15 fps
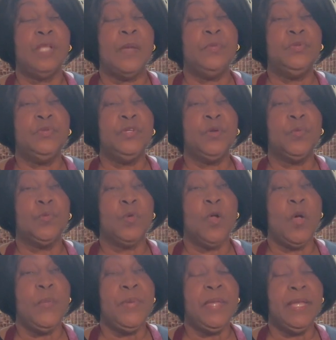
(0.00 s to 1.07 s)
doing a
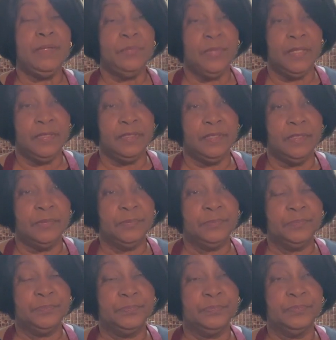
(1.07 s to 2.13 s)
raw pack method.
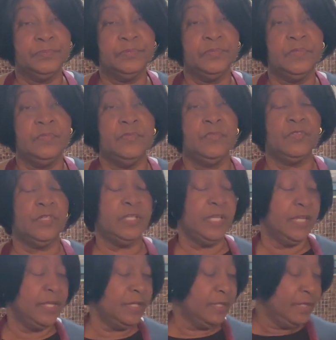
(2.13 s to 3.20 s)

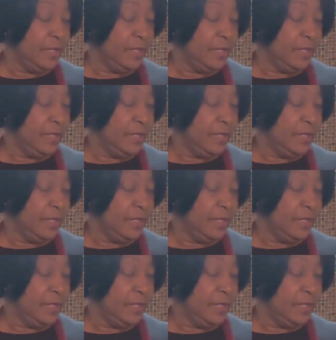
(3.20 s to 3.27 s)
Okay,